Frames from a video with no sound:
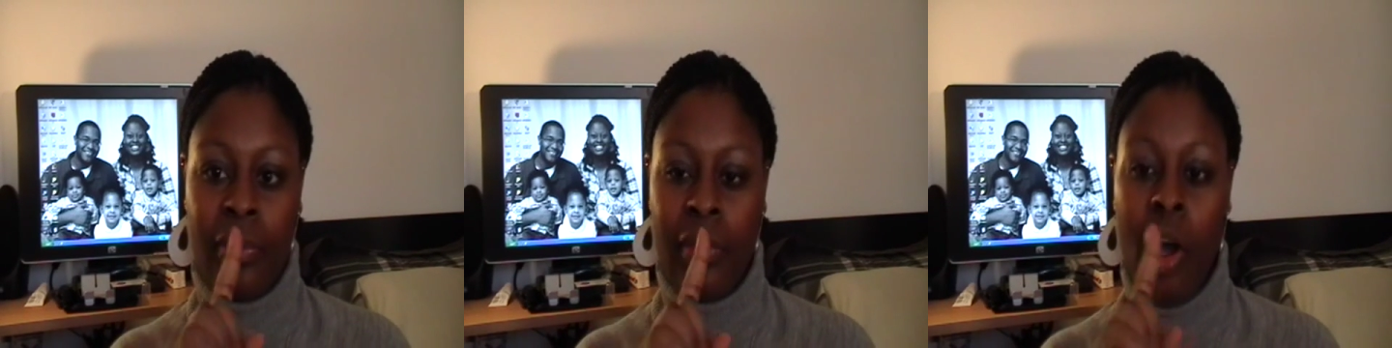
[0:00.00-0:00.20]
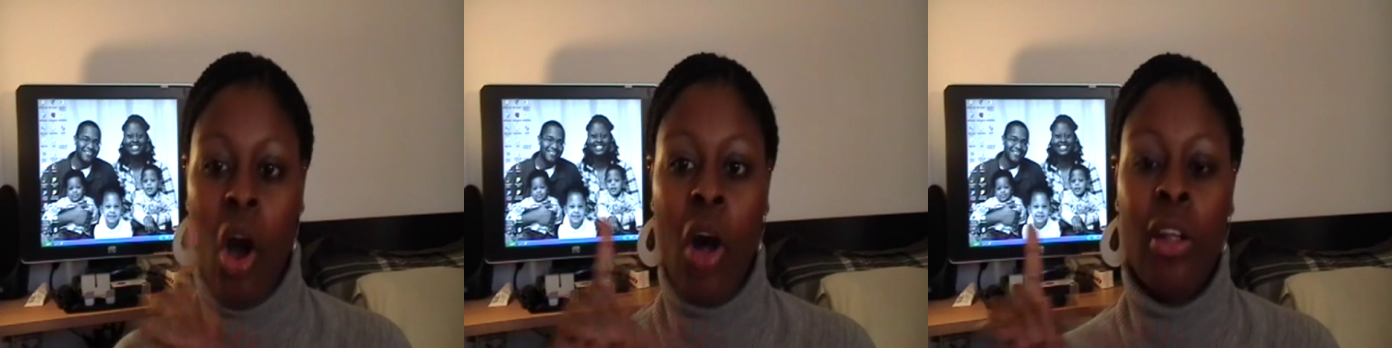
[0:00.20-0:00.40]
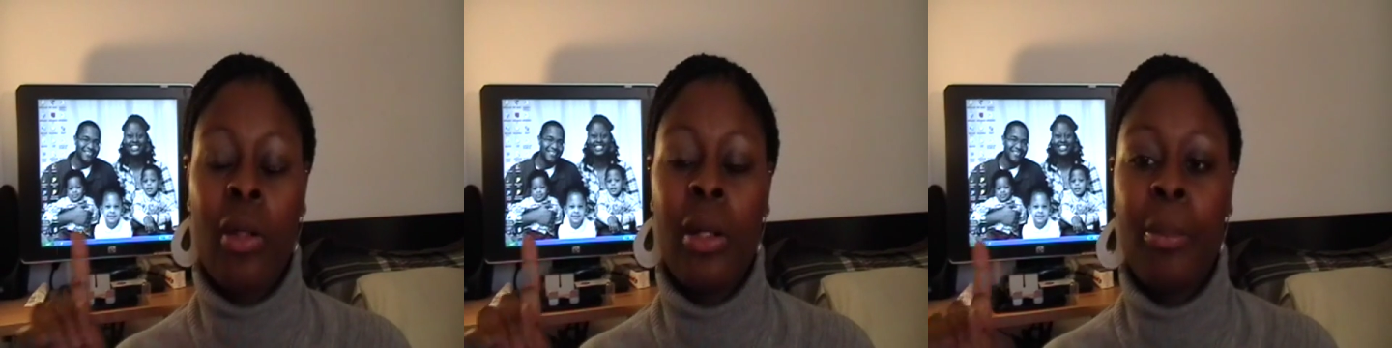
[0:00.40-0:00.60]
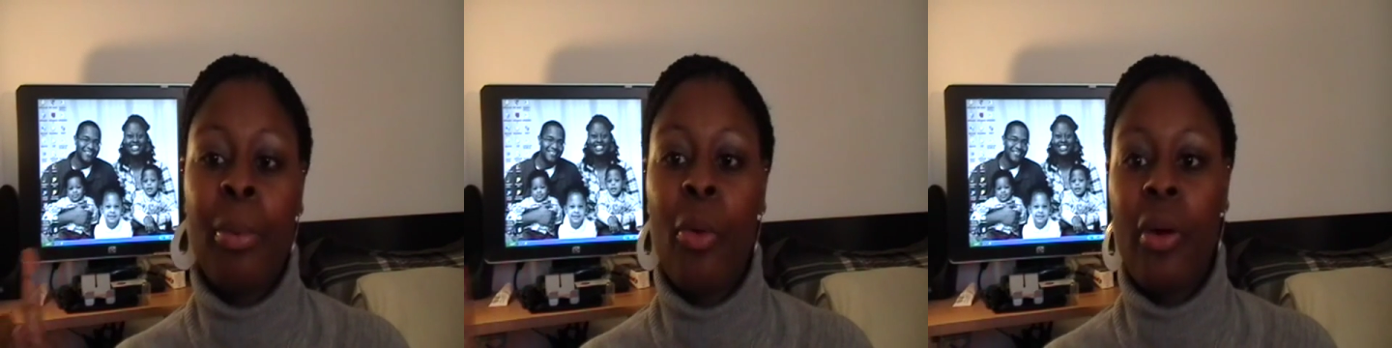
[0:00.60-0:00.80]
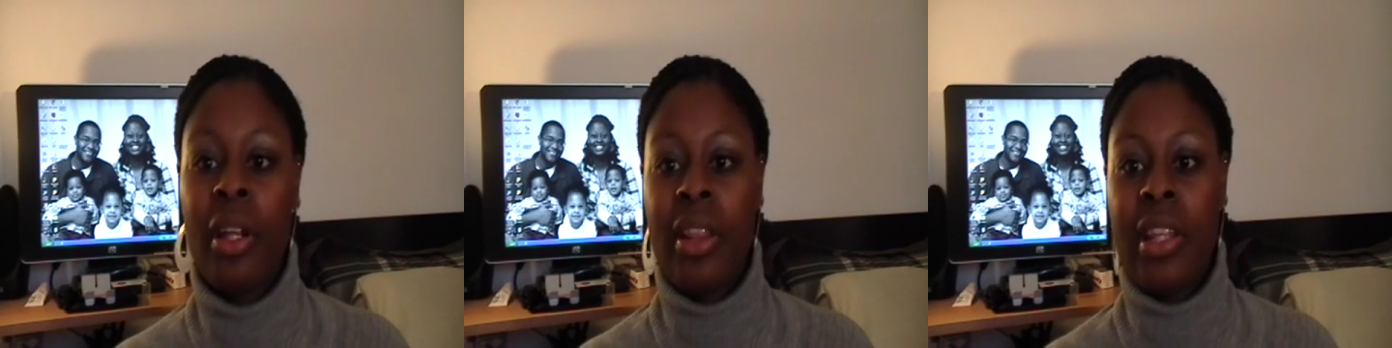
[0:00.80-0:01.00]
all the
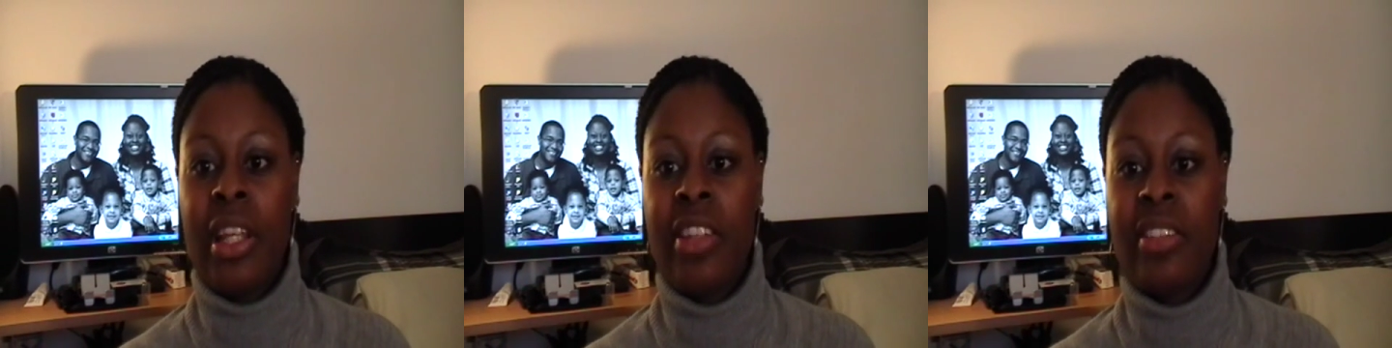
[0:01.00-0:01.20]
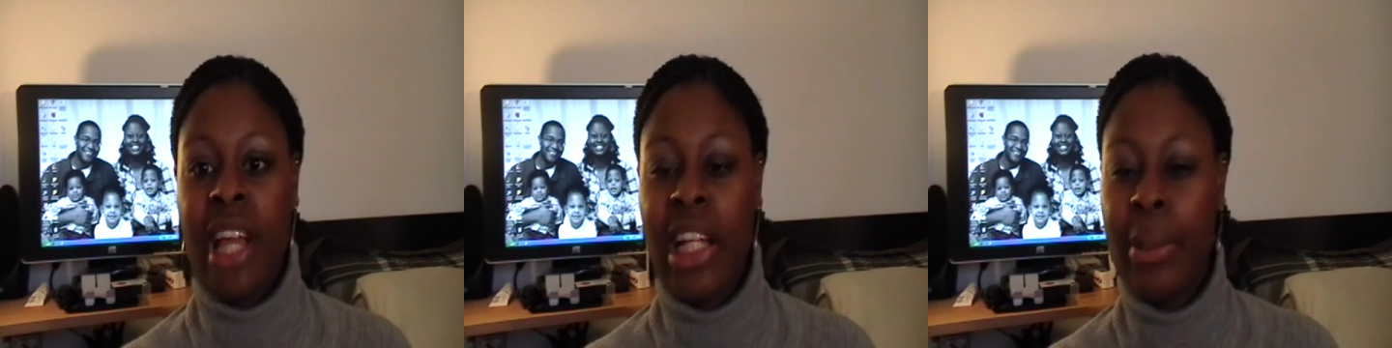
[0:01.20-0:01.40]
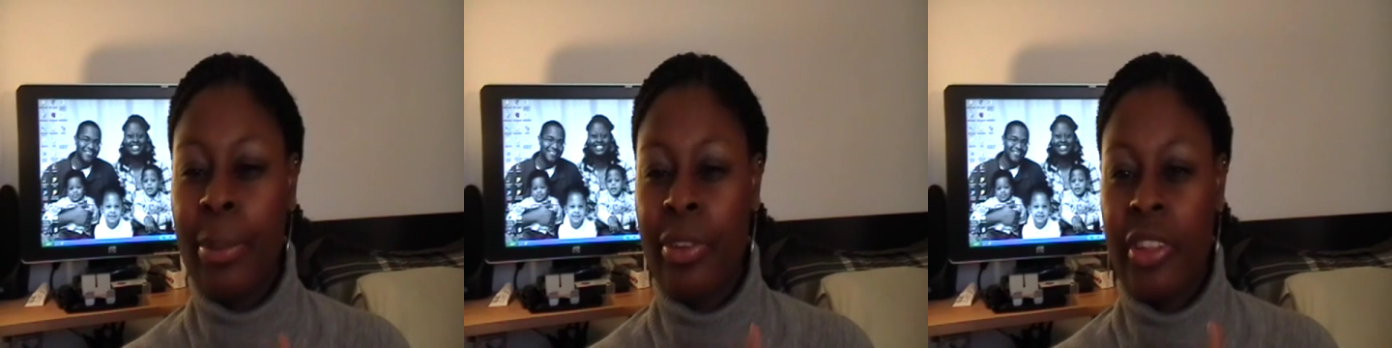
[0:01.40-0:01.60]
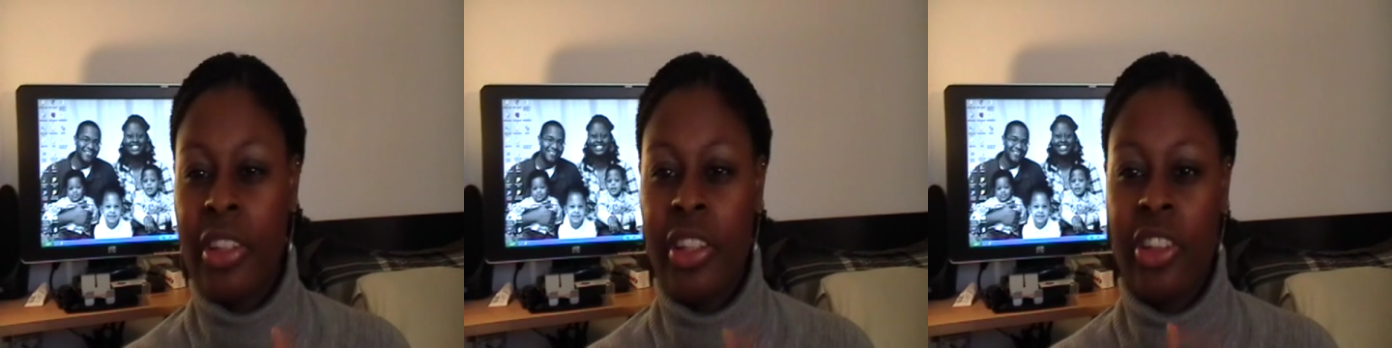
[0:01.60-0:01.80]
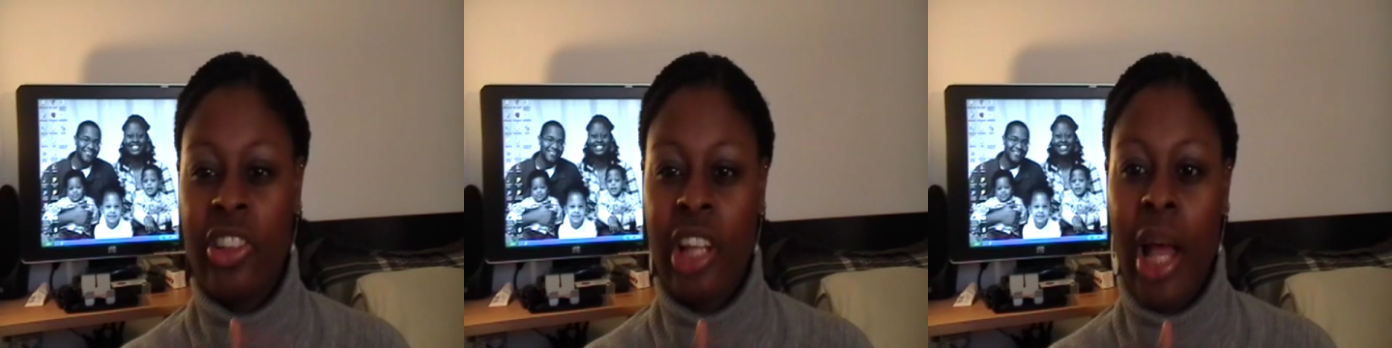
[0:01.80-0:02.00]
important things, 90% of
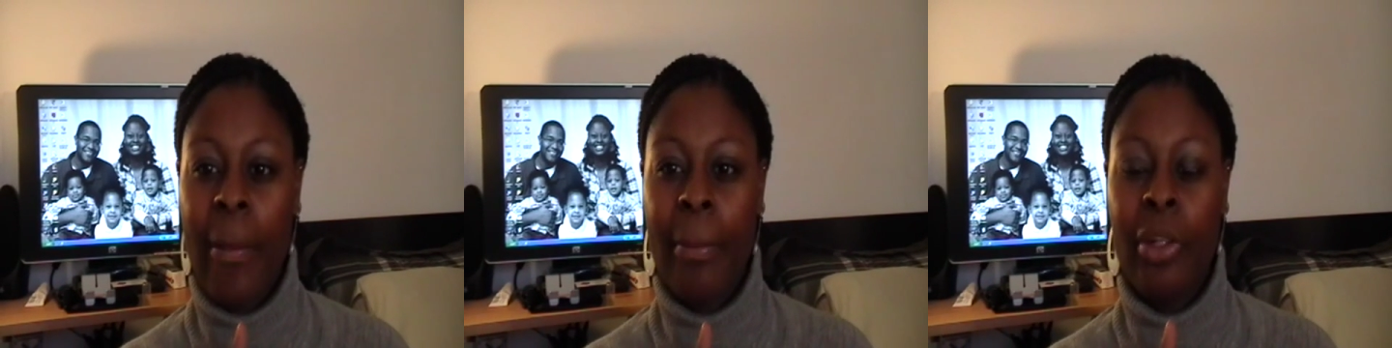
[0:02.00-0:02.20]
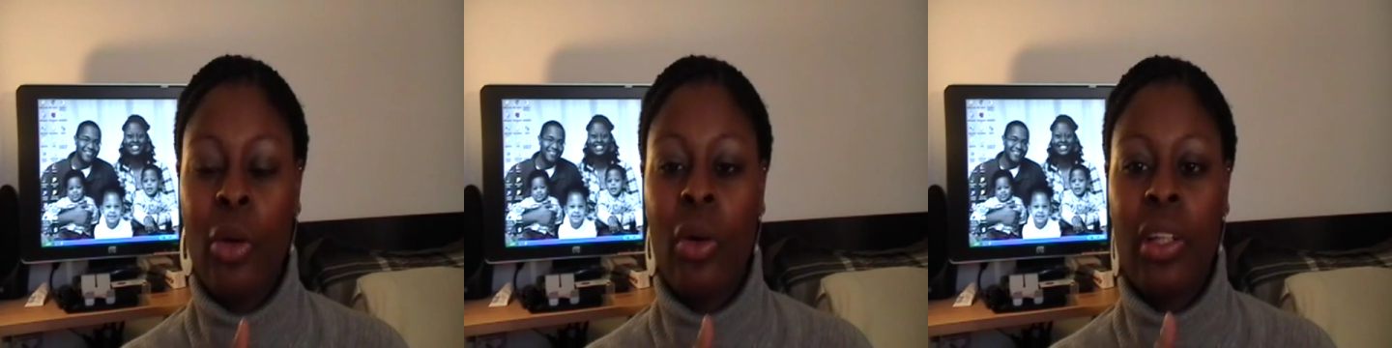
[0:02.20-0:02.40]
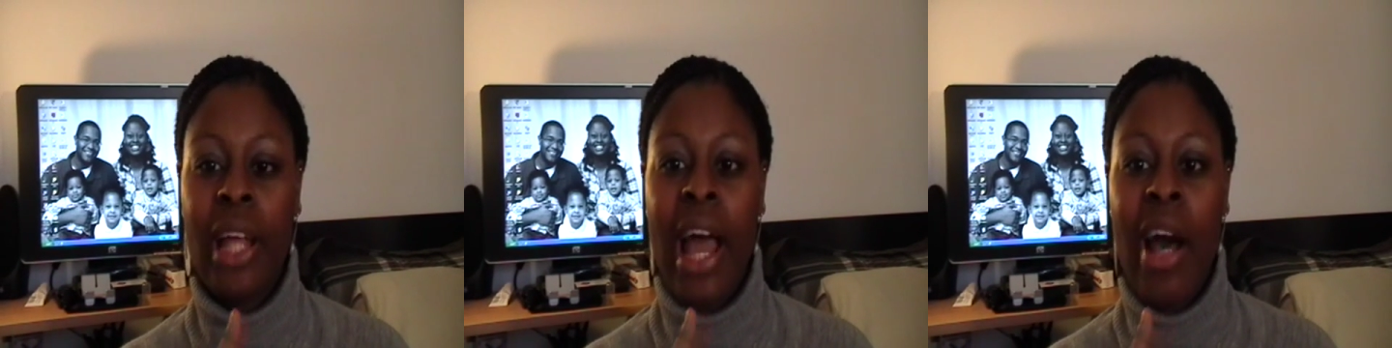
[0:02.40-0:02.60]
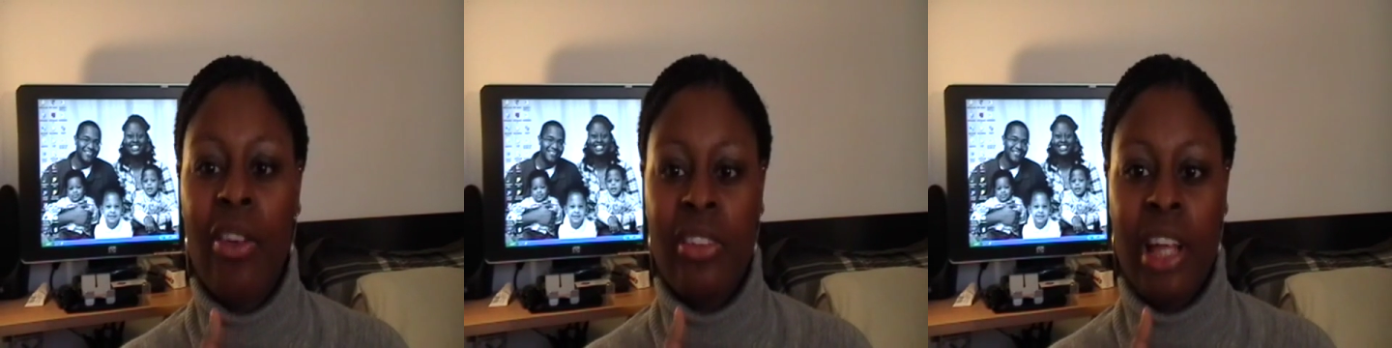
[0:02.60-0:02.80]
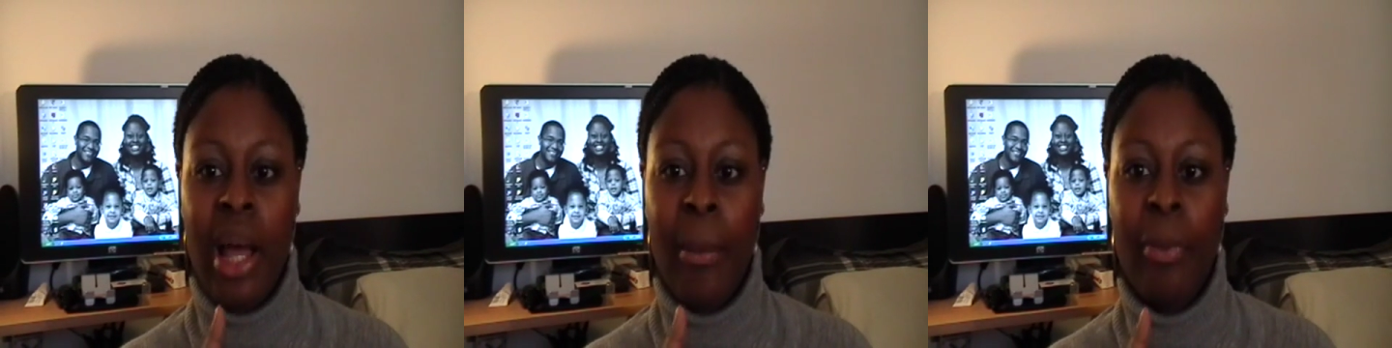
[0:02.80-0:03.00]
your shopping on the
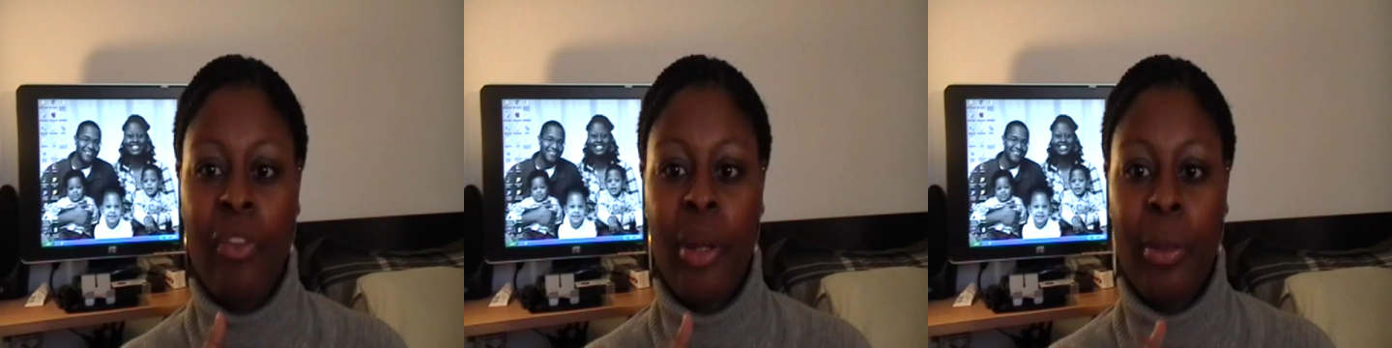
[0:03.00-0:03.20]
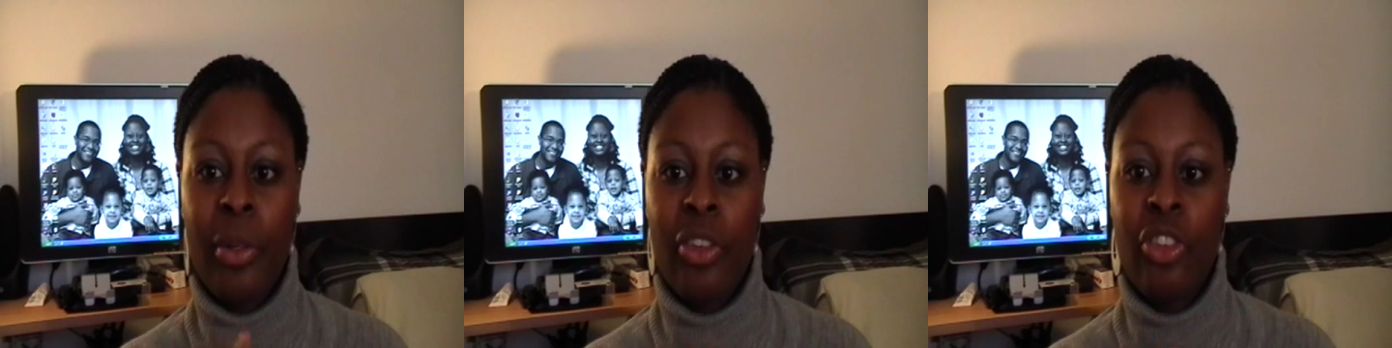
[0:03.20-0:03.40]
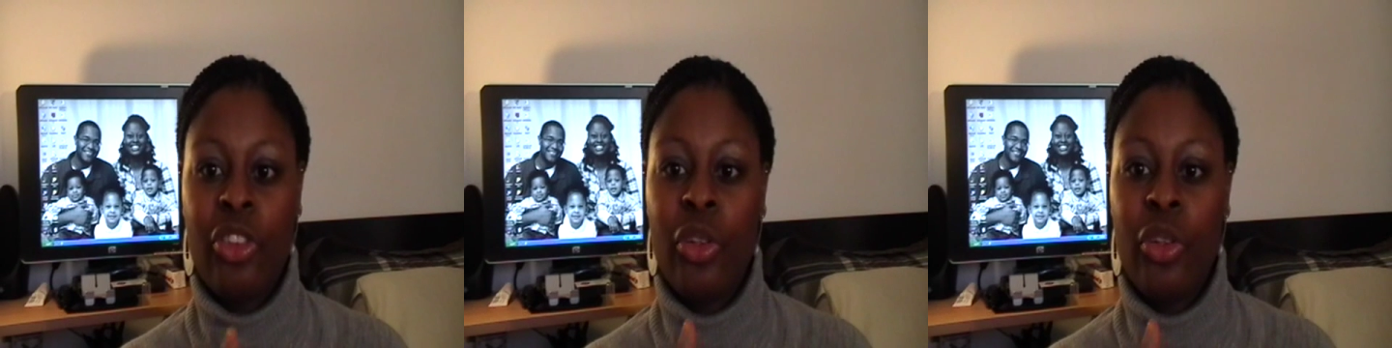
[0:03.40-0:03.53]
outside perimeters.